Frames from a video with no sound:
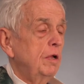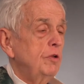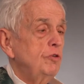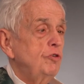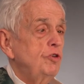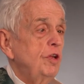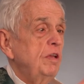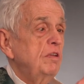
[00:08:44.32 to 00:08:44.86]

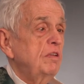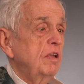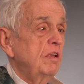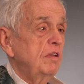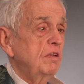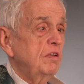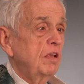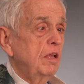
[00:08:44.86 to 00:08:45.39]

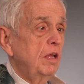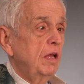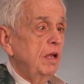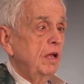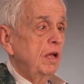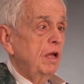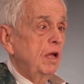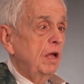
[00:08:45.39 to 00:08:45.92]
Jesus
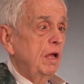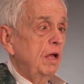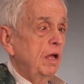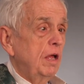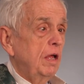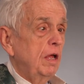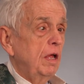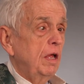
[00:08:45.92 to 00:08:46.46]

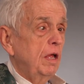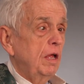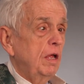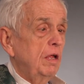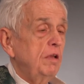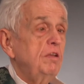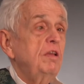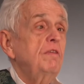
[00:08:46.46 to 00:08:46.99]

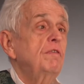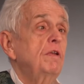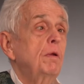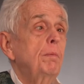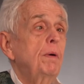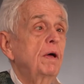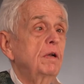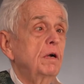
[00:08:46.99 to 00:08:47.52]
is even a
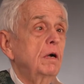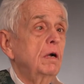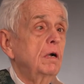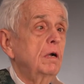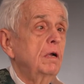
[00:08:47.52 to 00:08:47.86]
better.